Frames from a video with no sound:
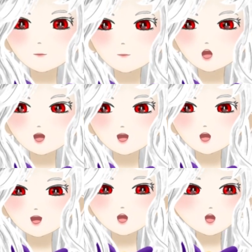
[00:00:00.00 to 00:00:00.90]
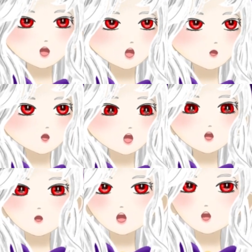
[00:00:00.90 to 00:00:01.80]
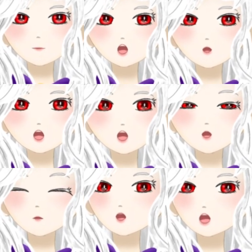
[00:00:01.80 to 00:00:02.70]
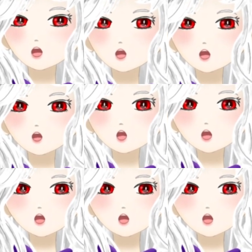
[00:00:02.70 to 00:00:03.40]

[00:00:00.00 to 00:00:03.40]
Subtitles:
At, like, the family barbecues and such.